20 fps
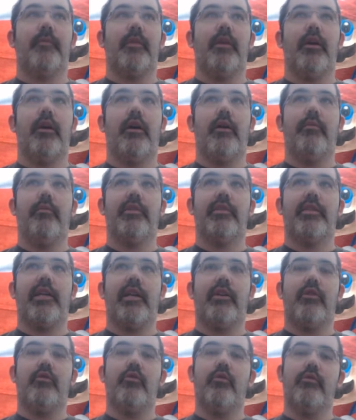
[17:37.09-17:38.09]
It's
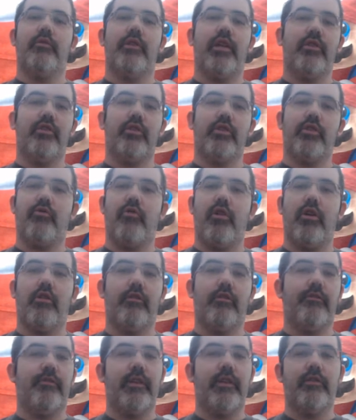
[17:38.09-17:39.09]
got a cool dungeon
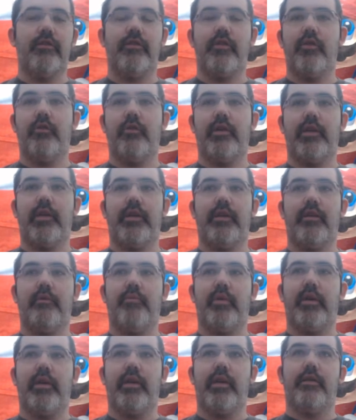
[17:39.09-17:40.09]
crawler feel to it,
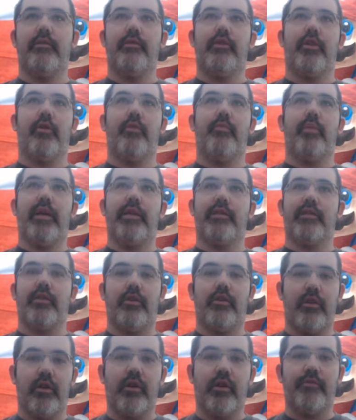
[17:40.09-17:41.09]
but, you know, based
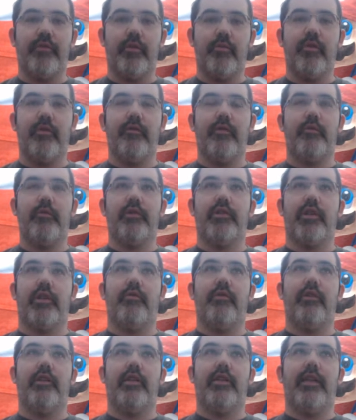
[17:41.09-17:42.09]
off the movie, which I
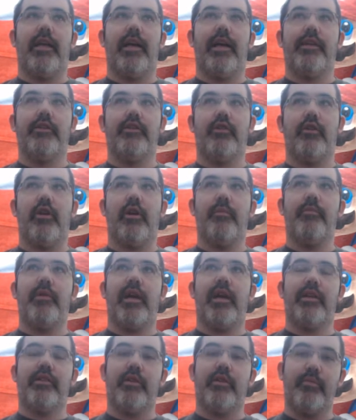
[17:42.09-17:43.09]
really like. So I'm going
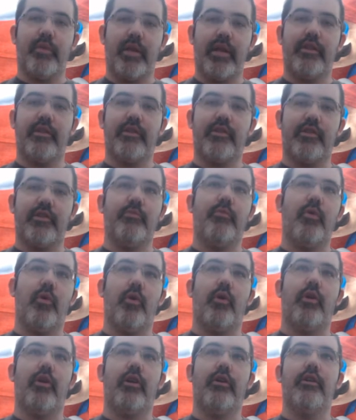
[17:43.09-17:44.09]
to actually play this some
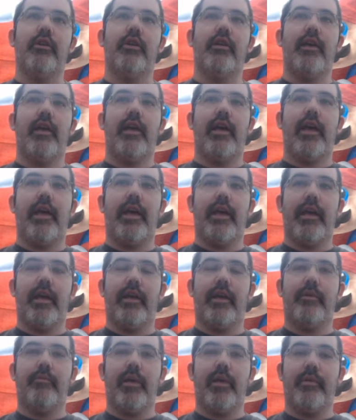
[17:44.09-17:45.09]
more,
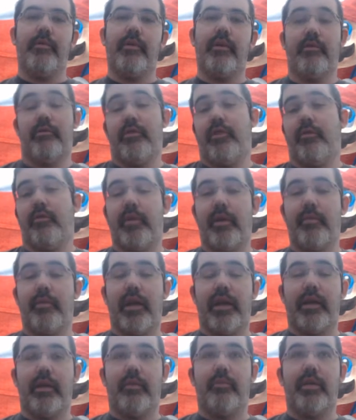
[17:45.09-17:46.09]
and maybe, you know, maybe
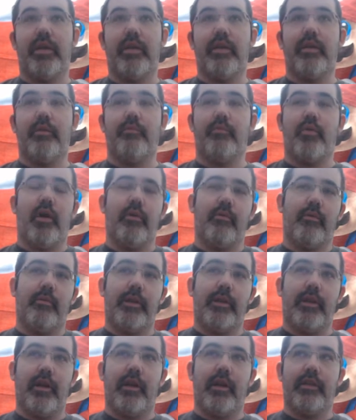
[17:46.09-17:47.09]
I can beat it. Probably
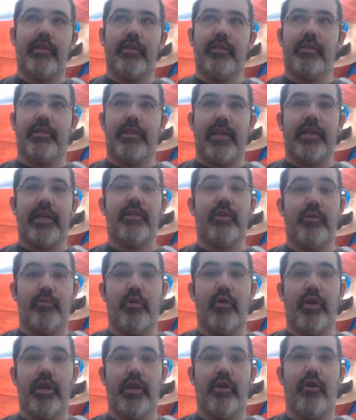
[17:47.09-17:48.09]
not. It's actually
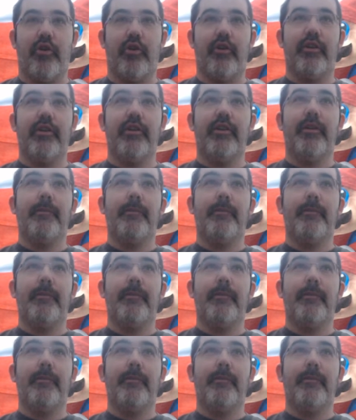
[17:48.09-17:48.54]
pretty hard.